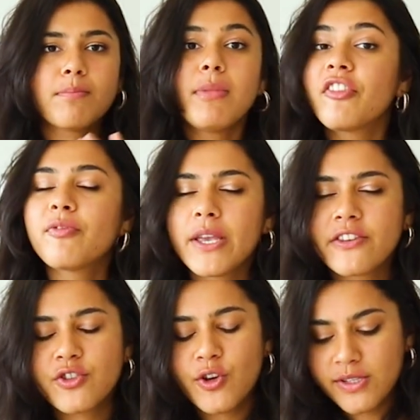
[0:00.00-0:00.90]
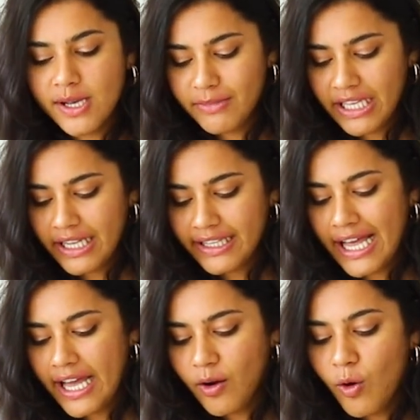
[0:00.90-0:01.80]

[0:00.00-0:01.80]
puff pastry or something like that.